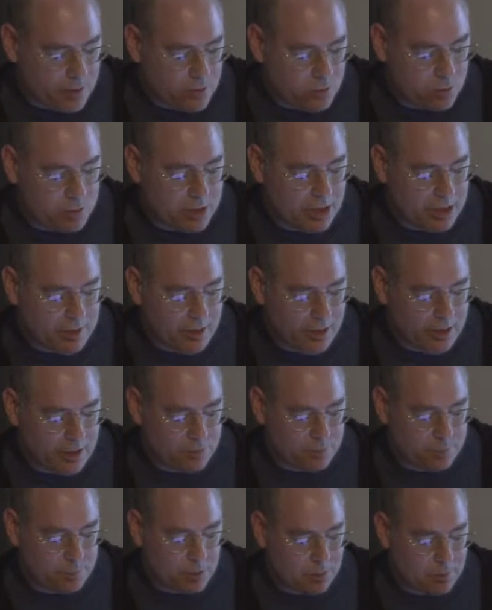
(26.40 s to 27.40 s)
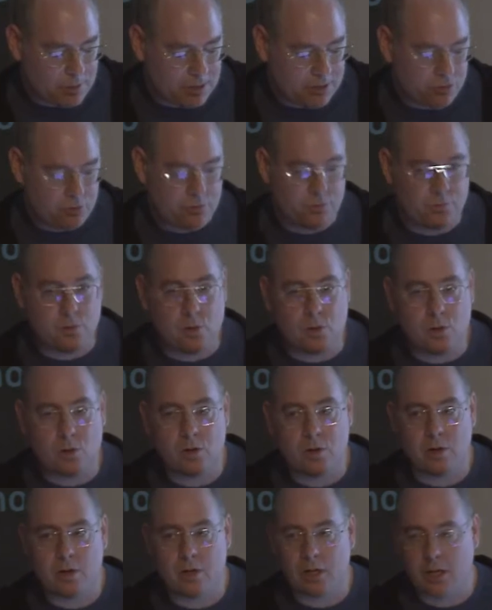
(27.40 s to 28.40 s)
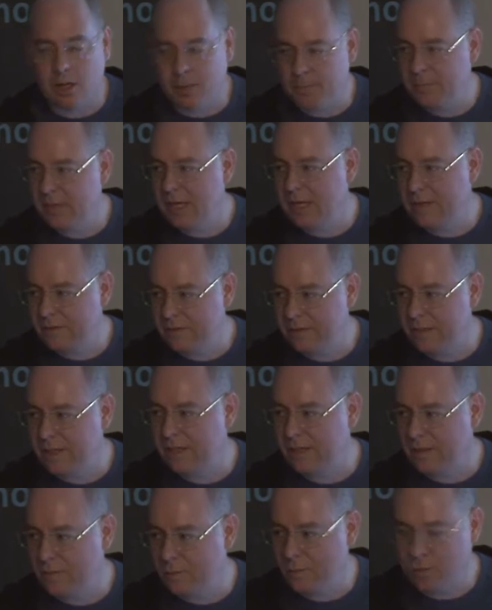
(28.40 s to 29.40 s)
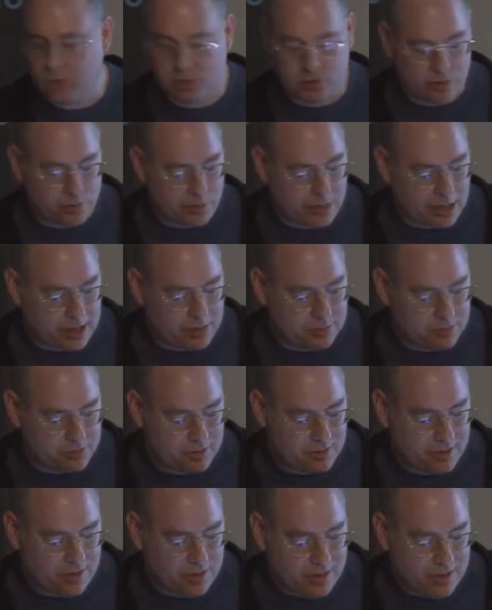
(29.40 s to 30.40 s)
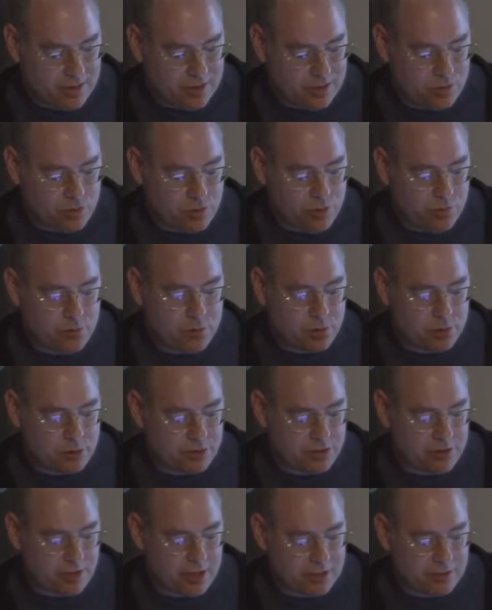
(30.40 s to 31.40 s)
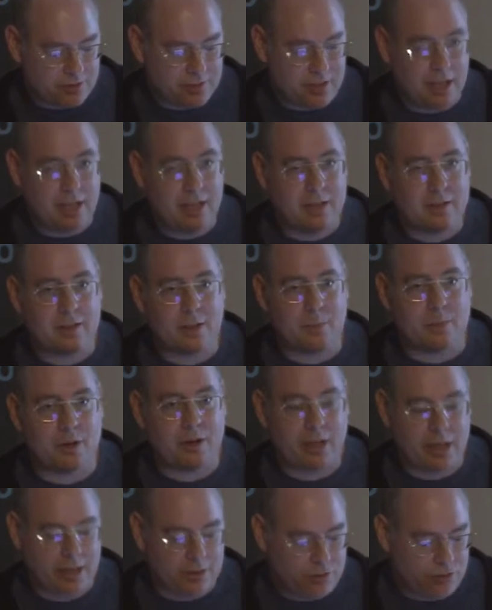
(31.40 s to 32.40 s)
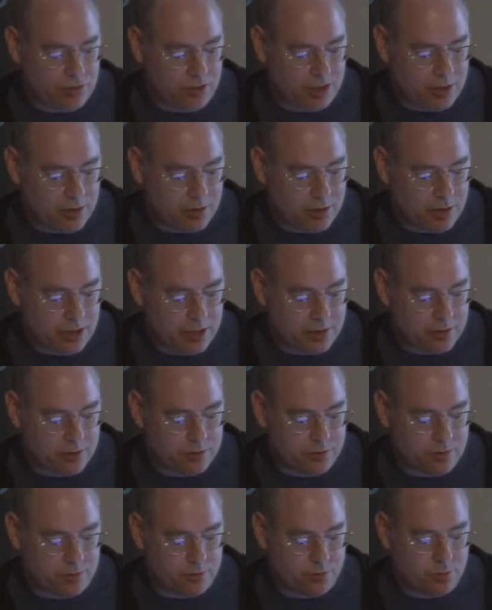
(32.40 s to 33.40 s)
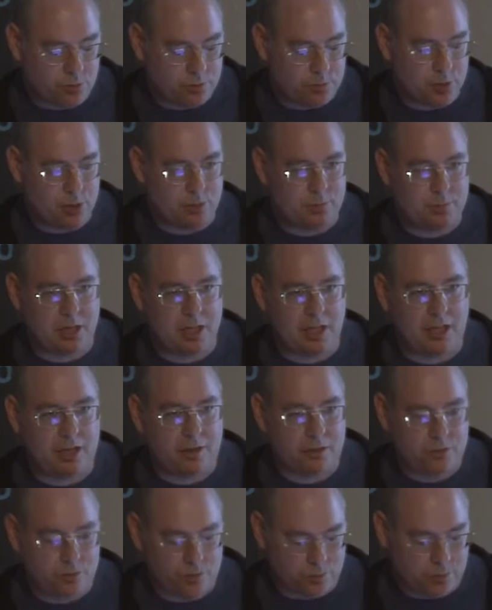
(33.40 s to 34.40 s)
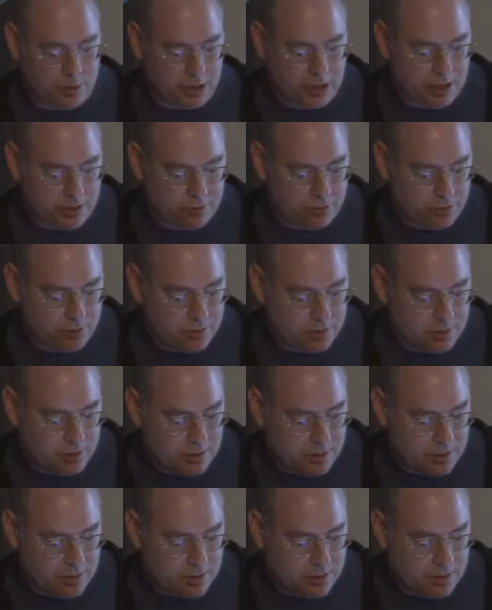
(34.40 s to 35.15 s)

To date, he has published four amazing monographs, 2468 American Cheerleaders and Football Players, Umbrage,